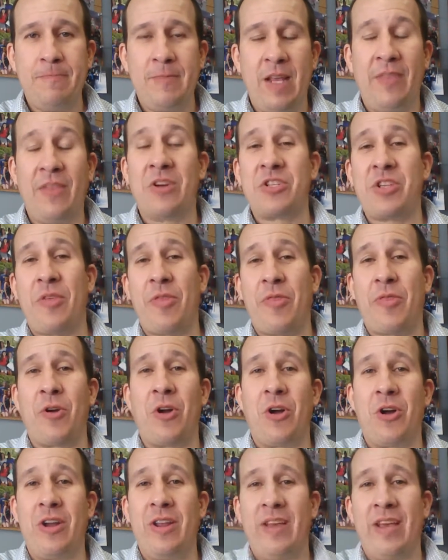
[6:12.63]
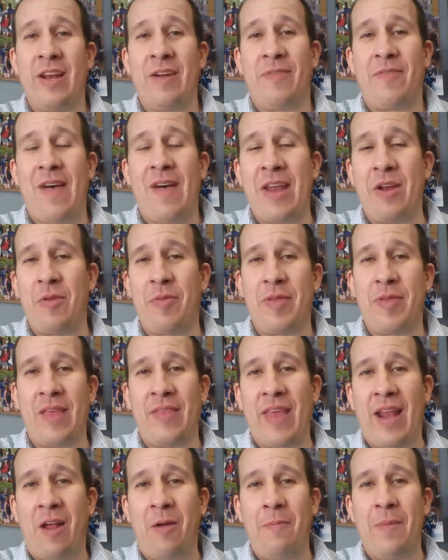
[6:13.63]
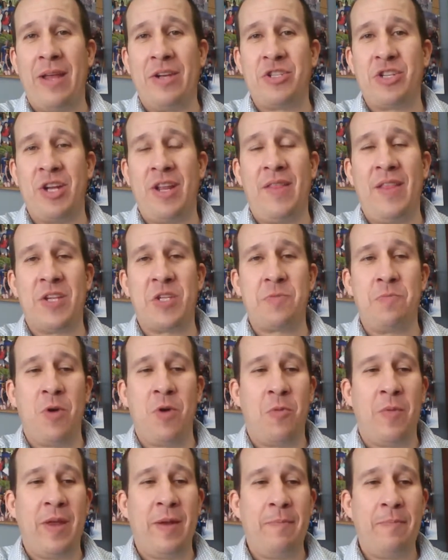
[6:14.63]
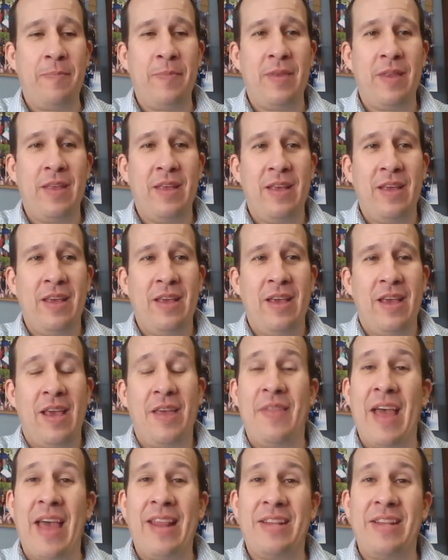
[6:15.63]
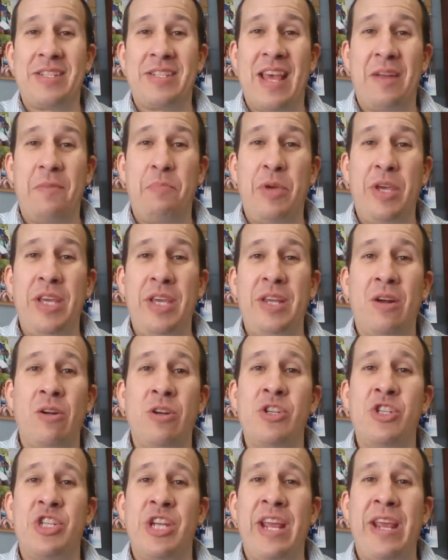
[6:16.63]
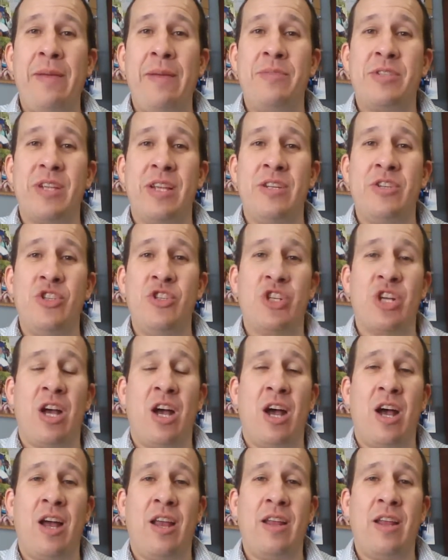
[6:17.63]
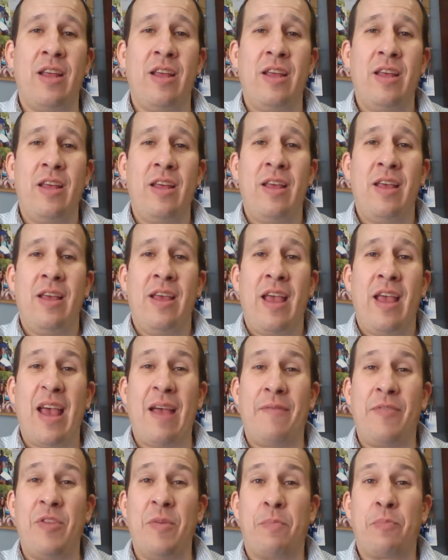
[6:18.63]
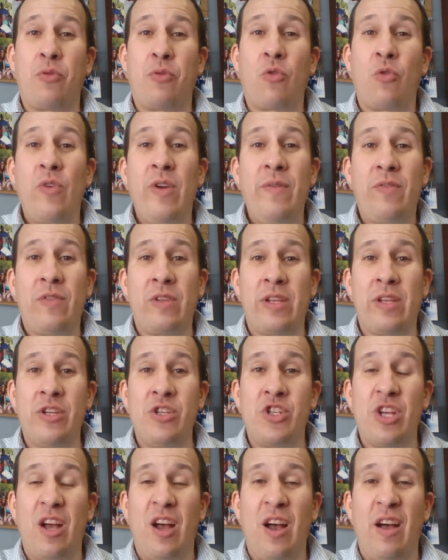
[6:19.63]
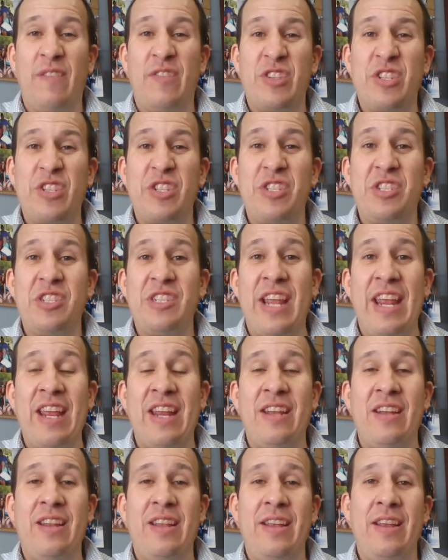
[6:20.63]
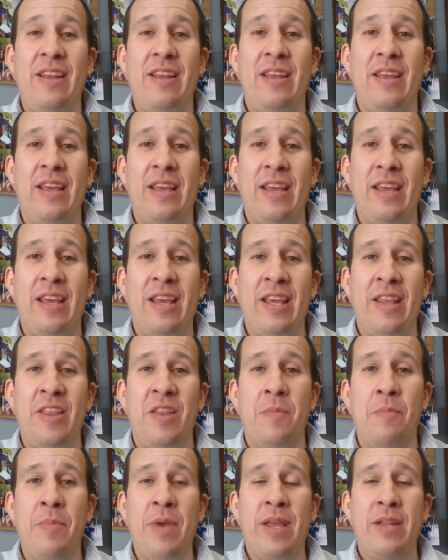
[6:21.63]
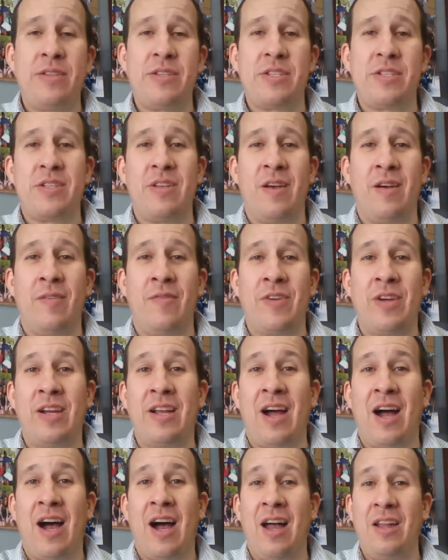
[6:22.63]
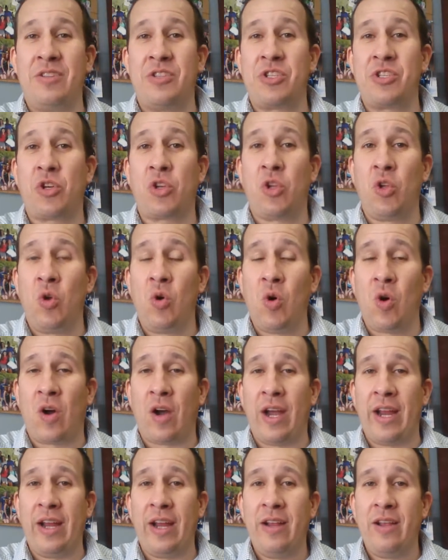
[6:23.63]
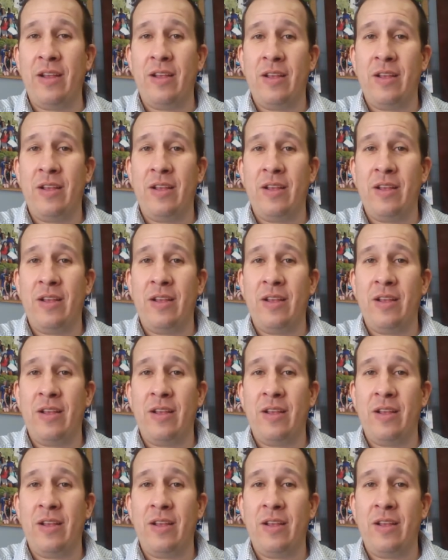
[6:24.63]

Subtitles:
There's a third and a final thing that I'll mention in this moment, and that is that Peter, James, and John have the privilege of standing in the midst of God's glory